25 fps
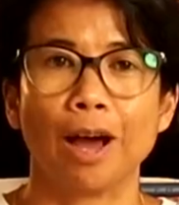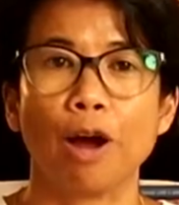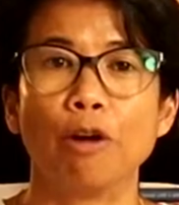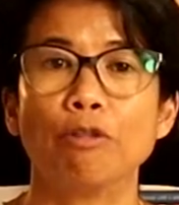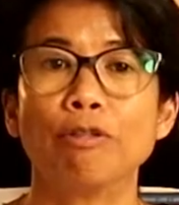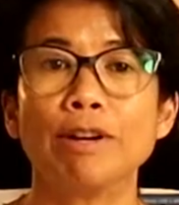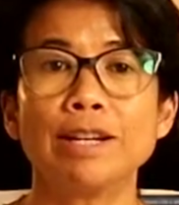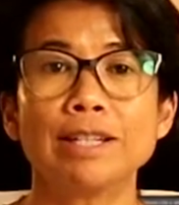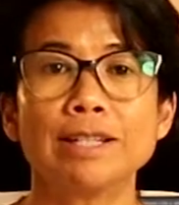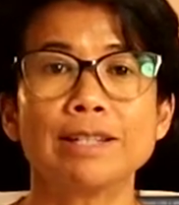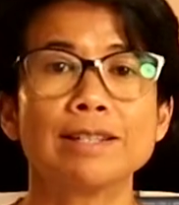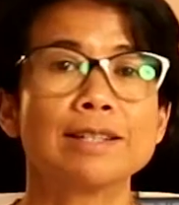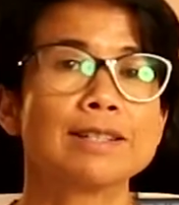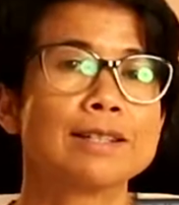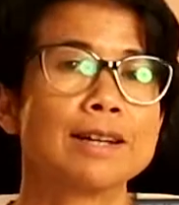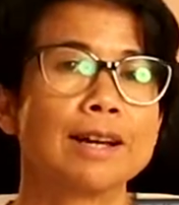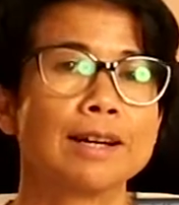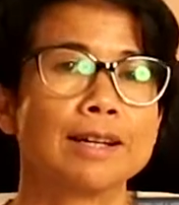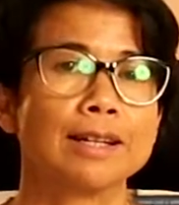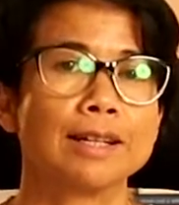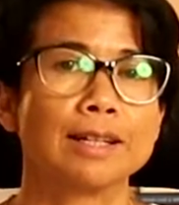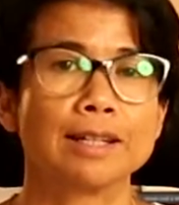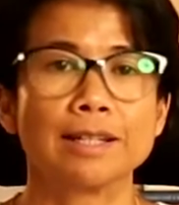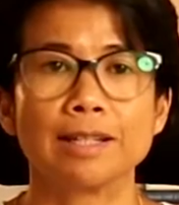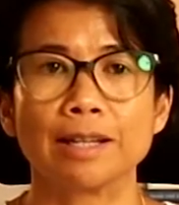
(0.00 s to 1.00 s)
A recent
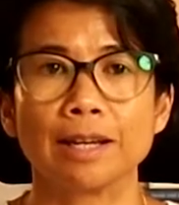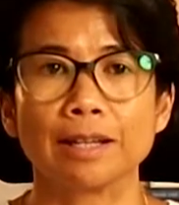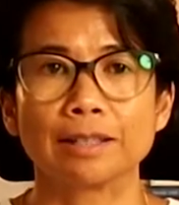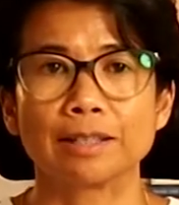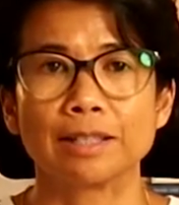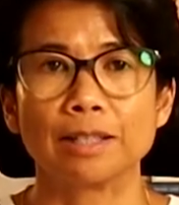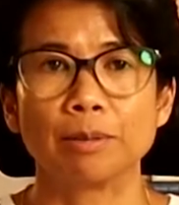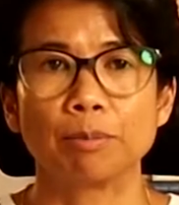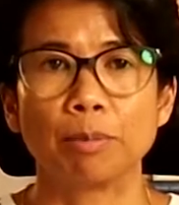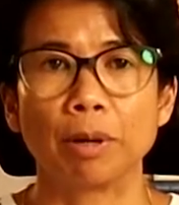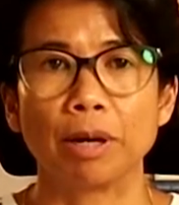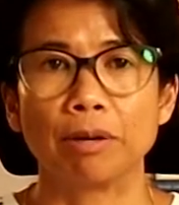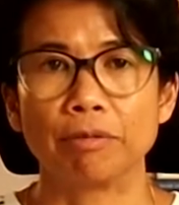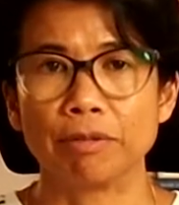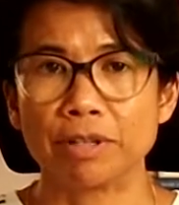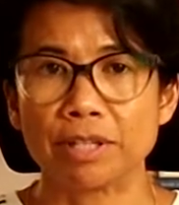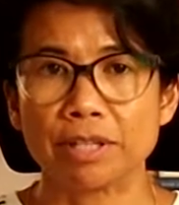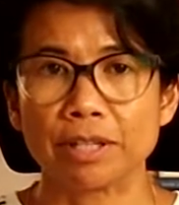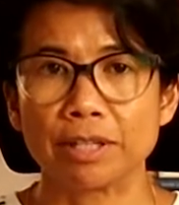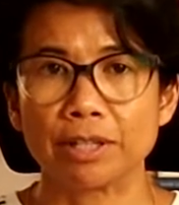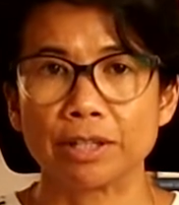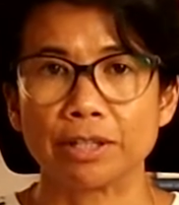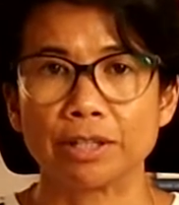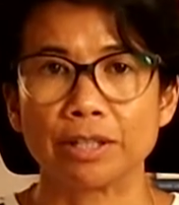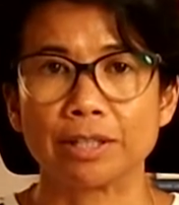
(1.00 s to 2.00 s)
study conducted by
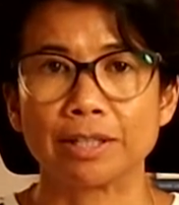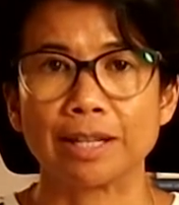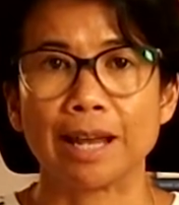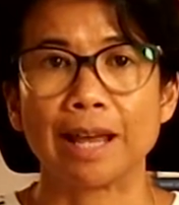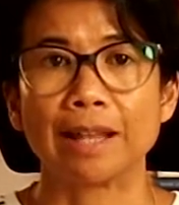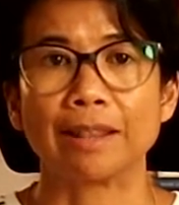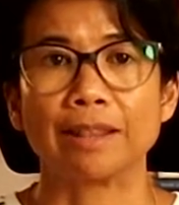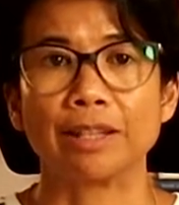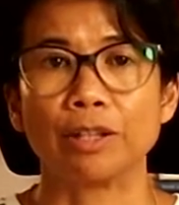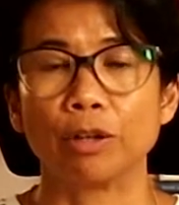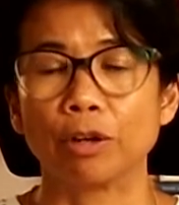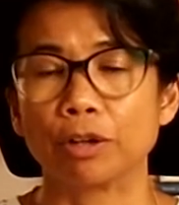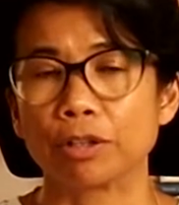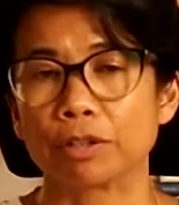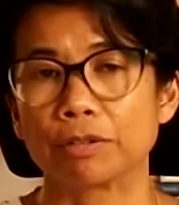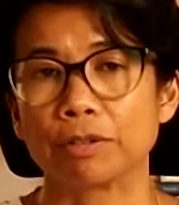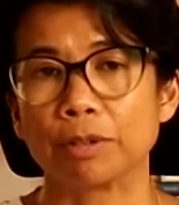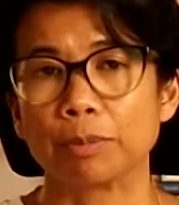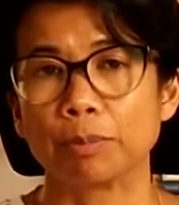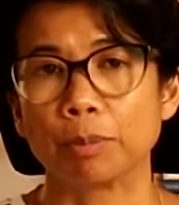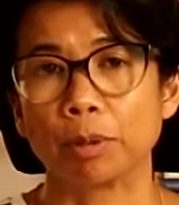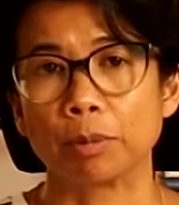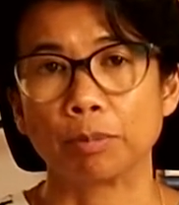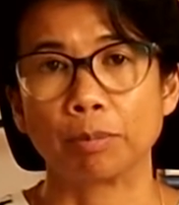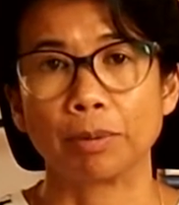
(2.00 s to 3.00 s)
researchers at the
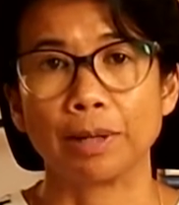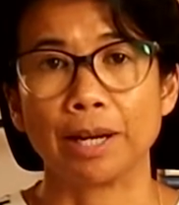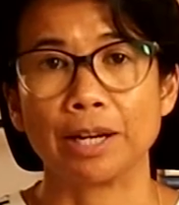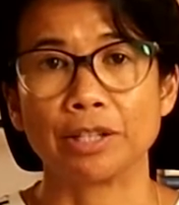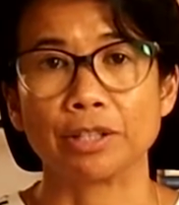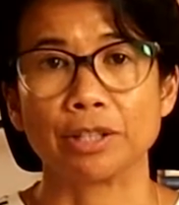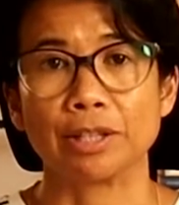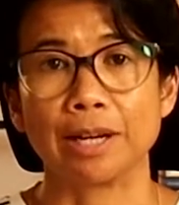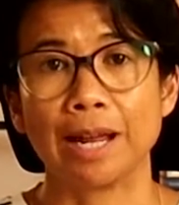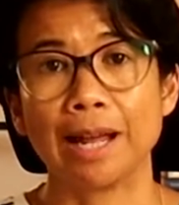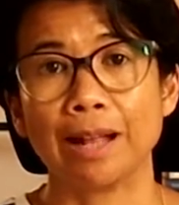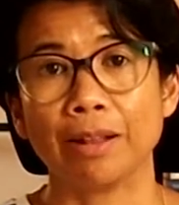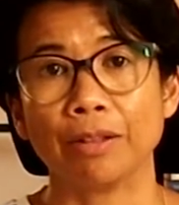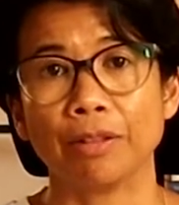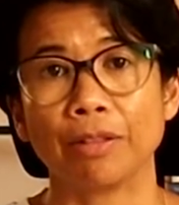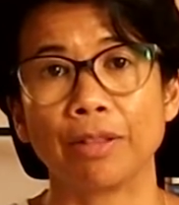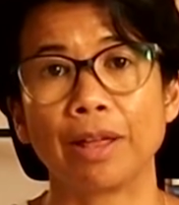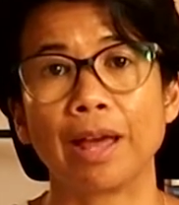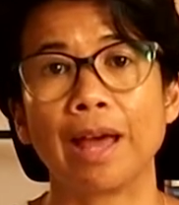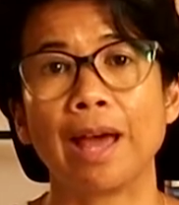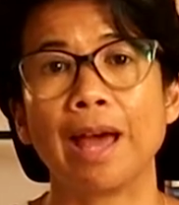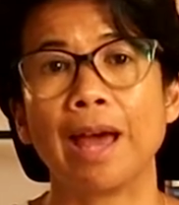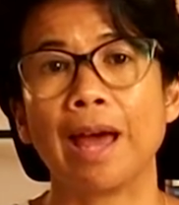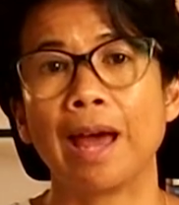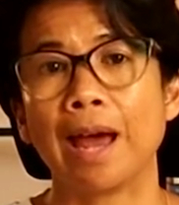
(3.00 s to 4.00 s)
Oxford Population Health
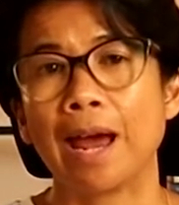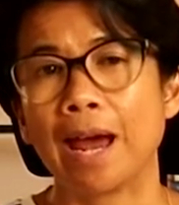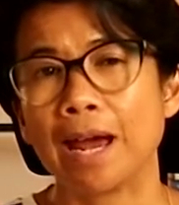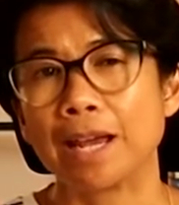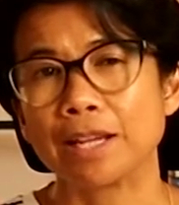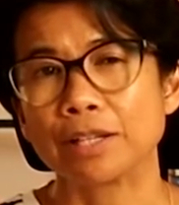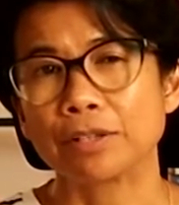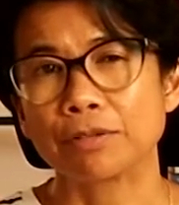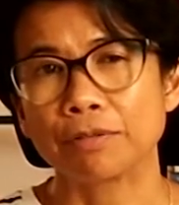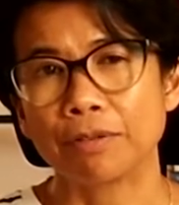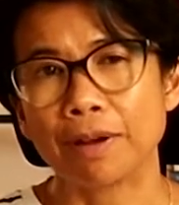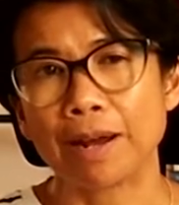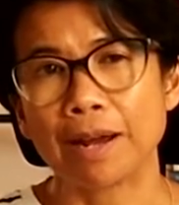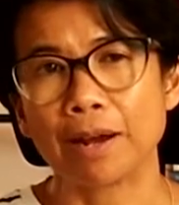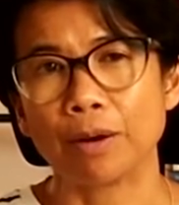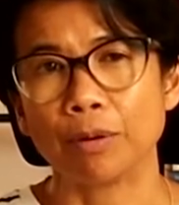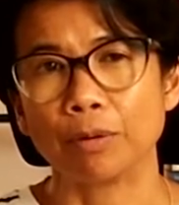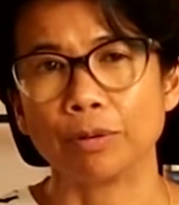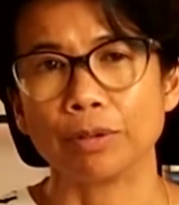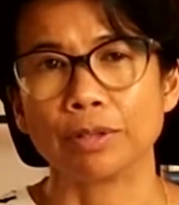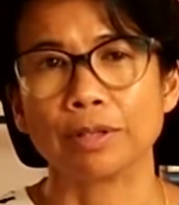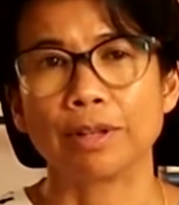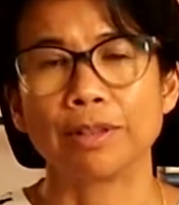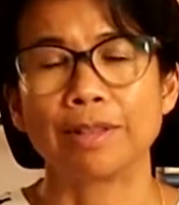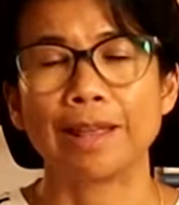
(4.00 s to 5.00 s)
has
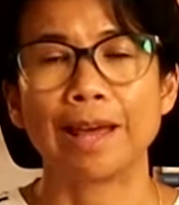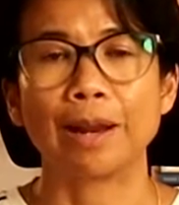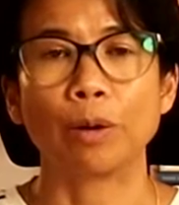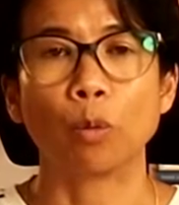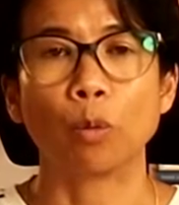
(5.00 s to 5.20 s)
found that